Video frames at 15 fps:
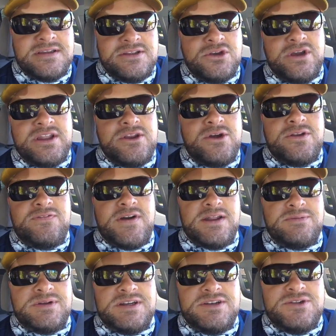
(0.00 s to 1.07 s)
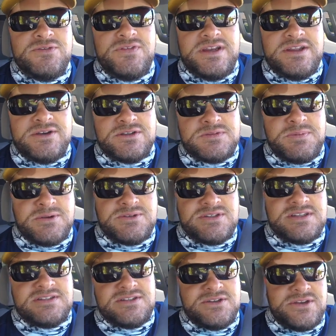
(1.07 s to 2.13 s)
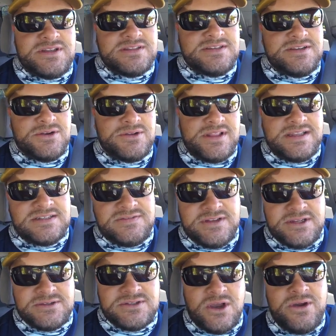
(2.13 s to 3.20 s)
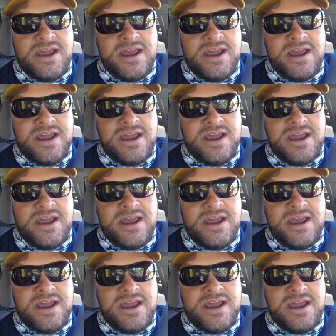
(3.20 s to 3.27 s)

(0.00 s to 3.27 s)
you'll get notified when a new video is posted so you can see our latest videos.